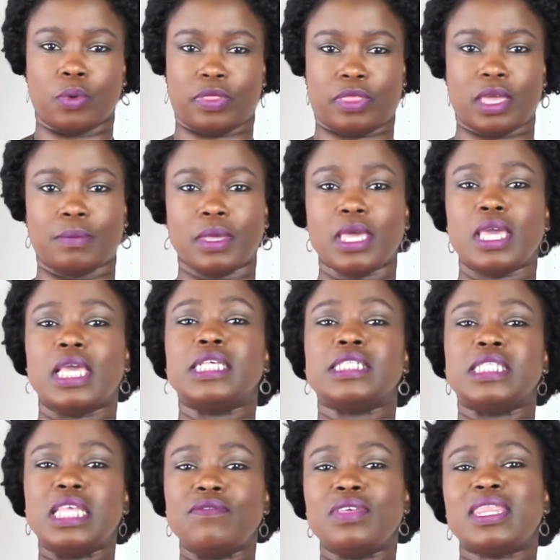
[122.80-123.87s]
with them. It's
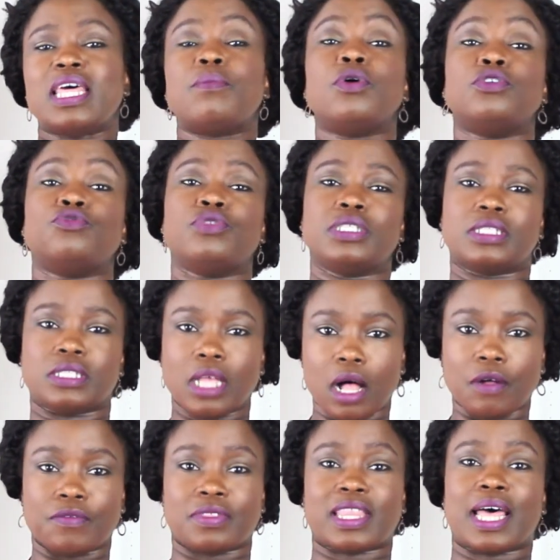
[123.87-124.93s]
leaving them
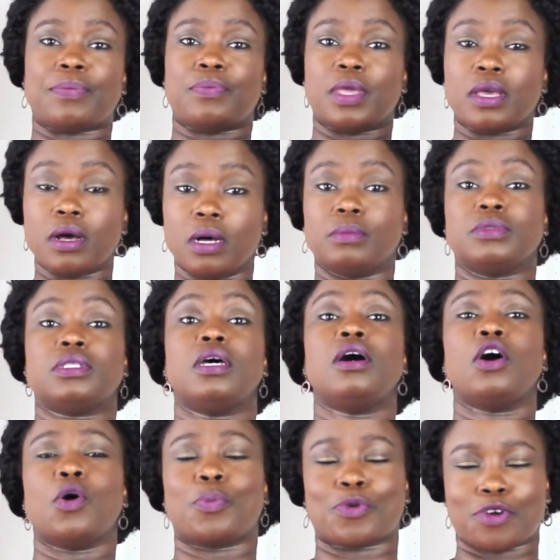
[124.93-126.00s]
unresolved that becomes
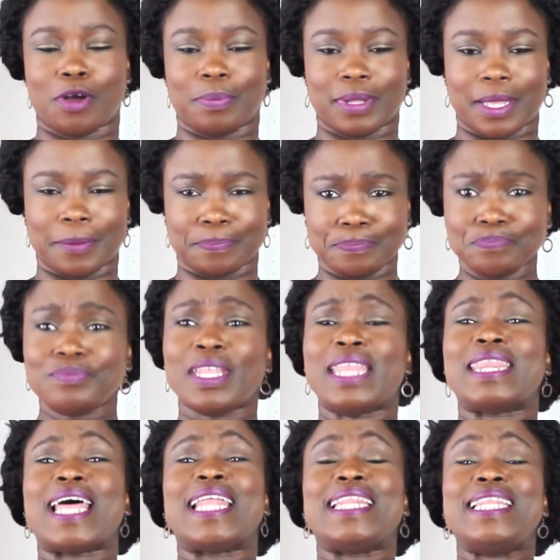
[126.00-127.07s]
a problem.
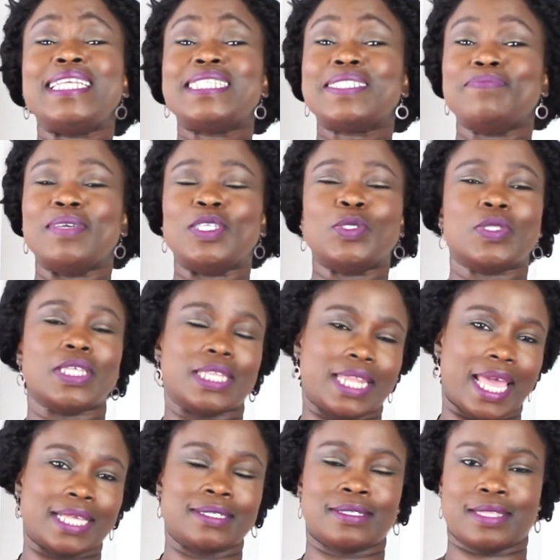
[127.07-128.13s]
That leads me to the
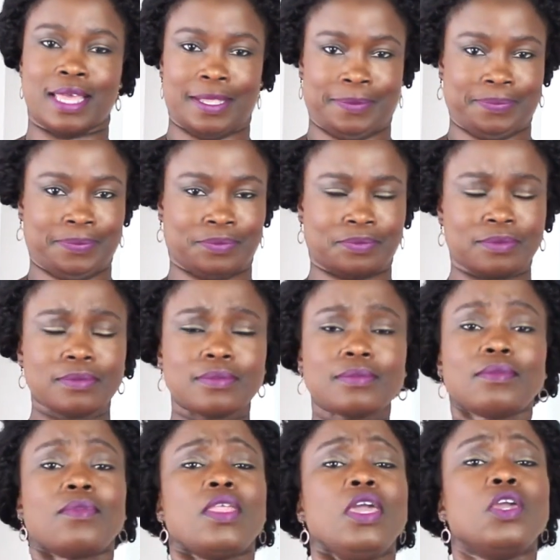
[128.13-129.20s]
next thing.
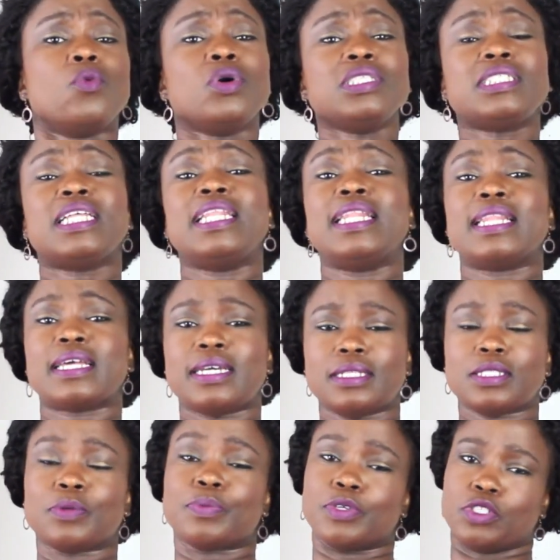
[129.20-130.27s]
You want to learn
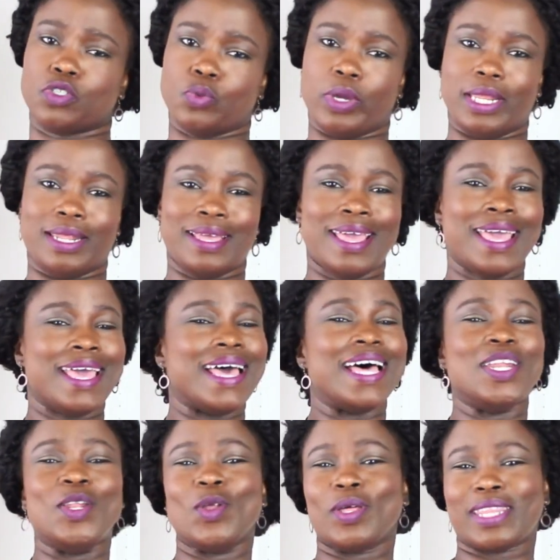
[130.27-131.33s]
to persuade
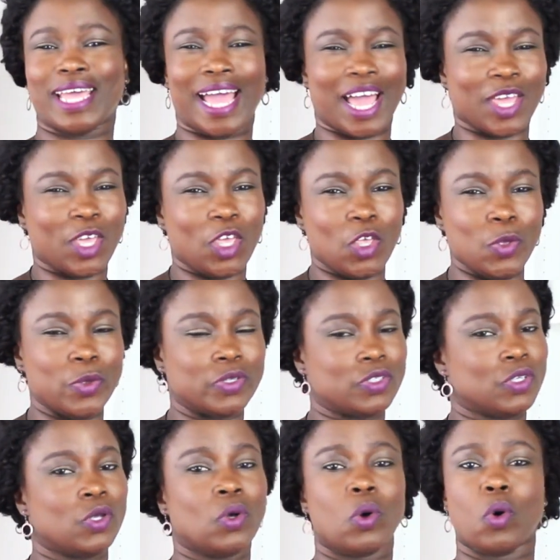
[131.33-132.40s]
and not
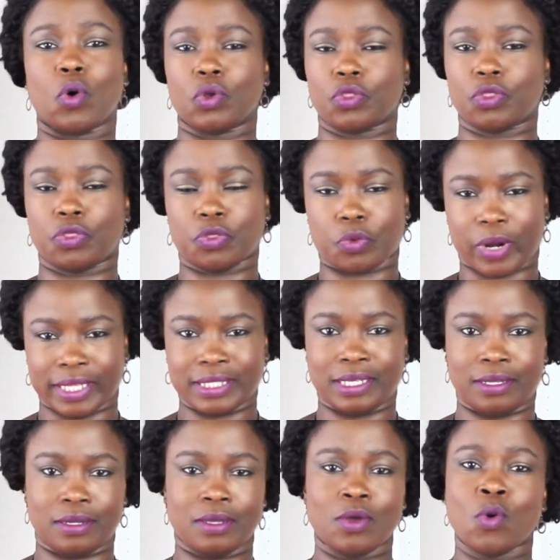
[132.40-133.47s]
accuse or
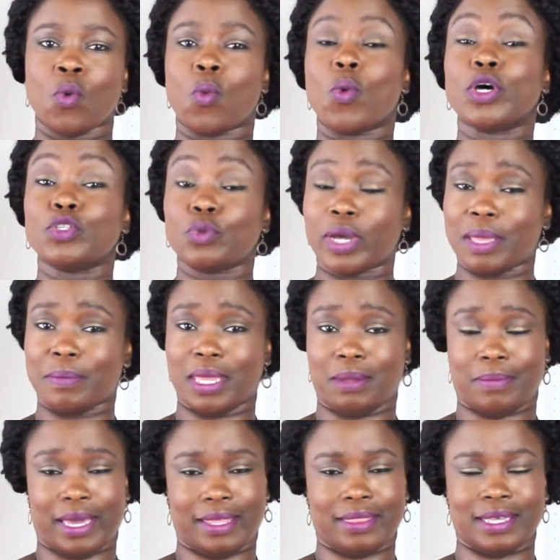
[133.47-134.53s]
threaten. What do I mean
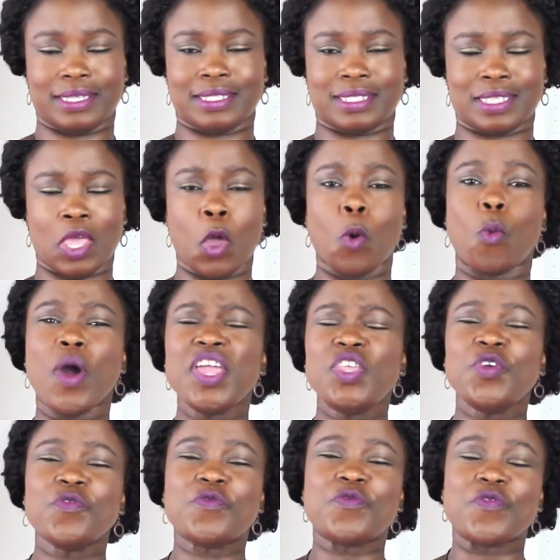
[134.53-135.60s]
by this? When
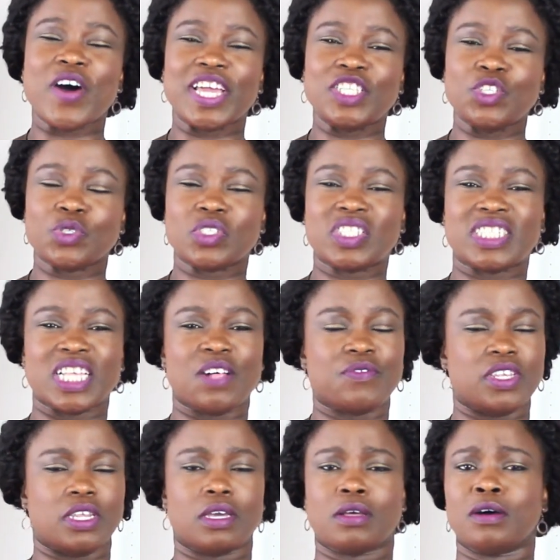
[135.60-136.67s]
you find yourself
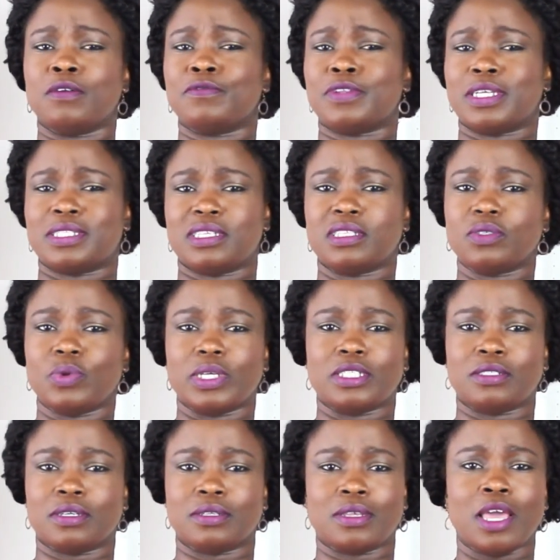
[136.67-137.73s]
in a conflict
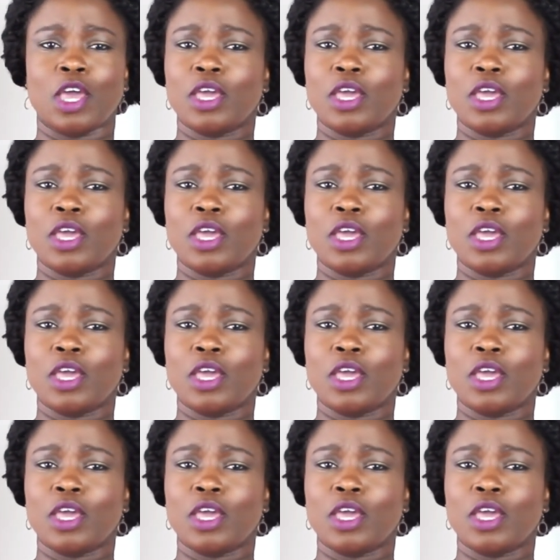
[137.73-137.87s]
situation,